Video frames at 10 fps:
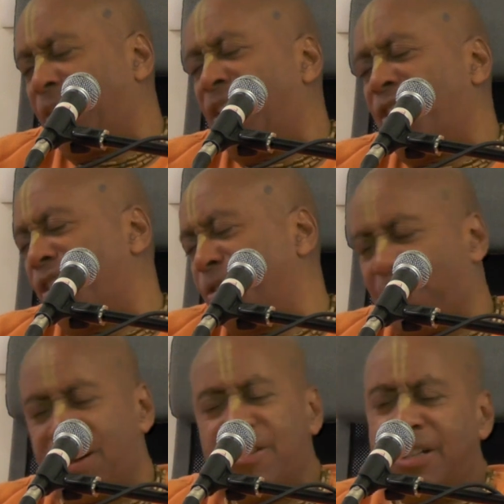blunders,
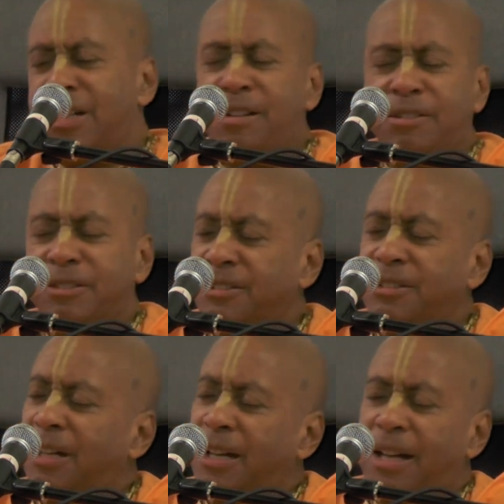but
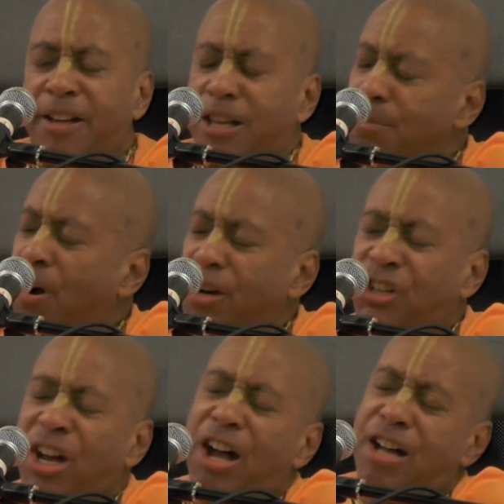I'll keep
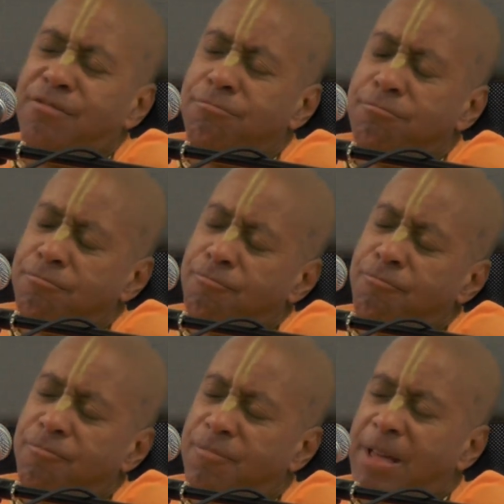marching on.
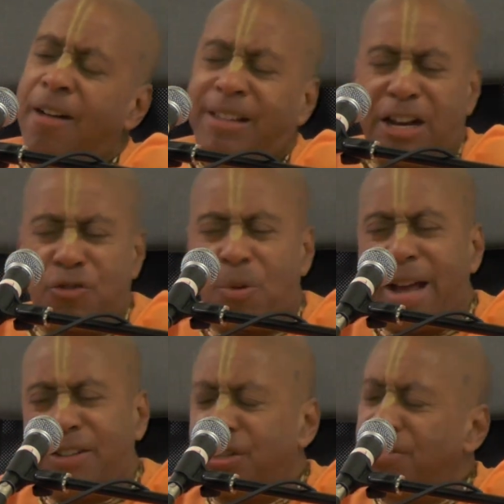I'll get it
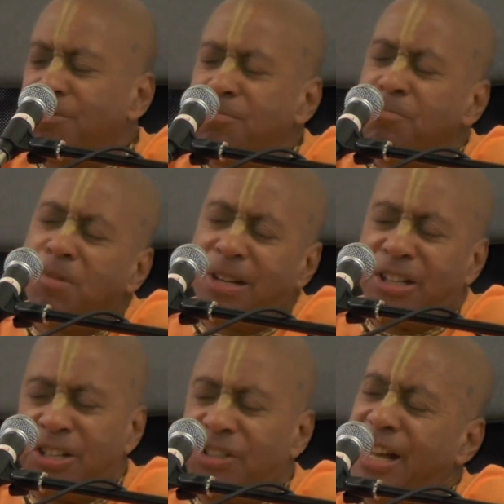right one of
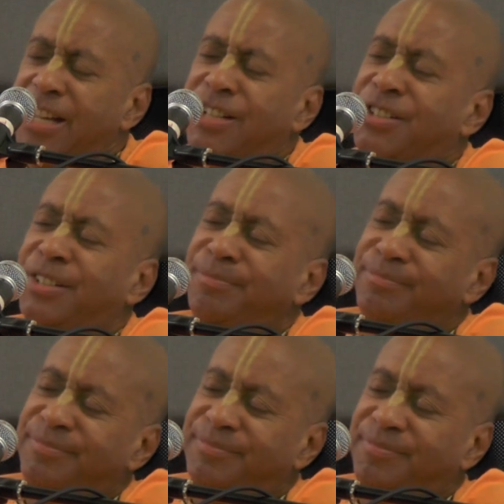these days.
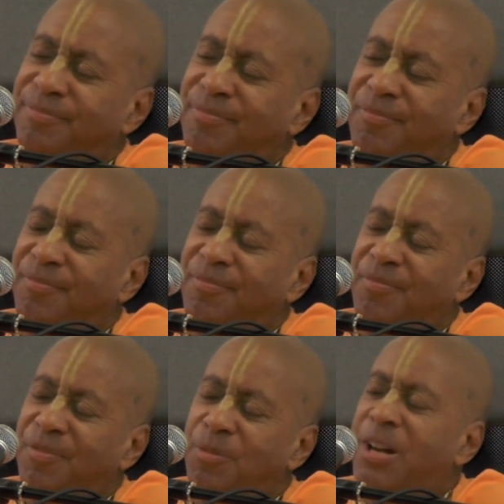
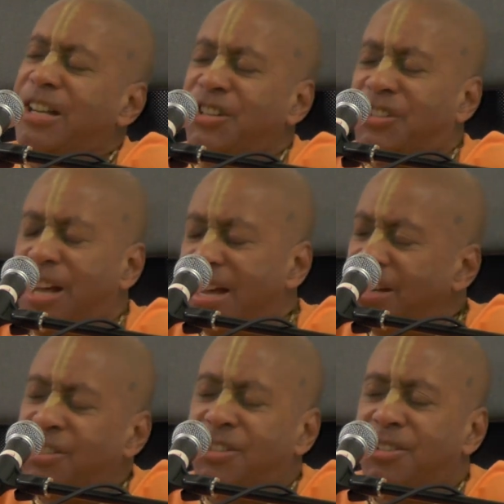One of these
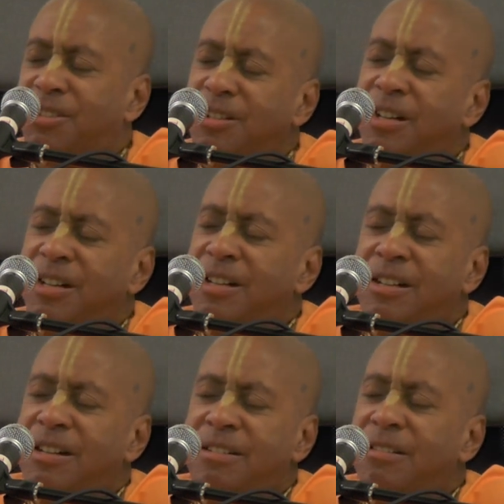days,
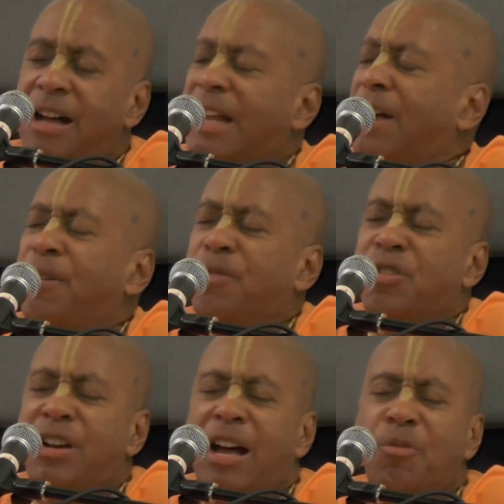I'll have
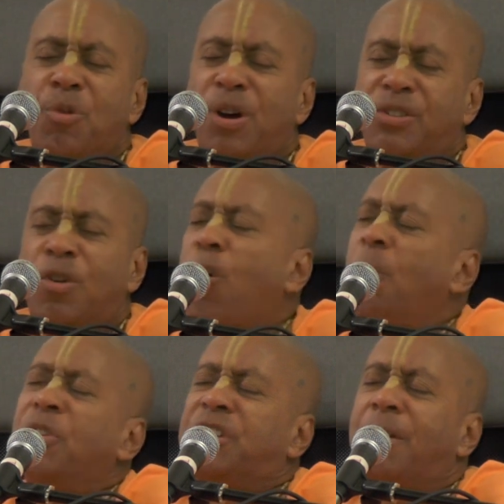everything I want, or
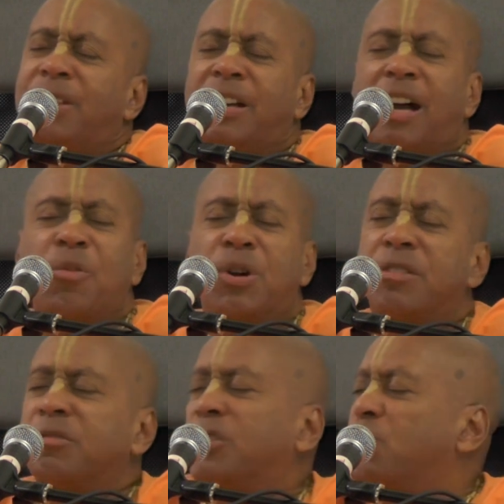almost everything I
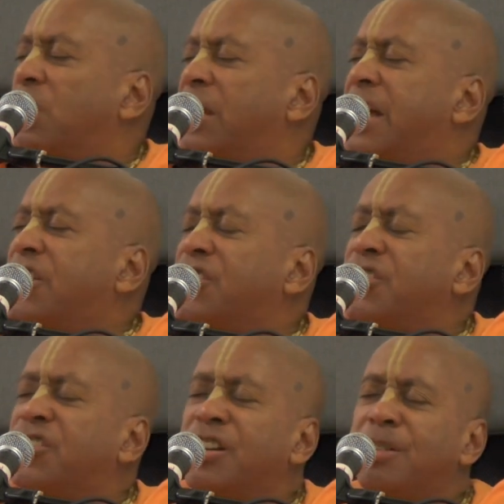want. Good
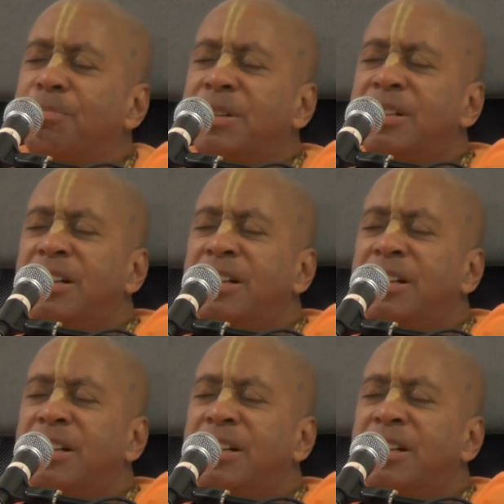relationship,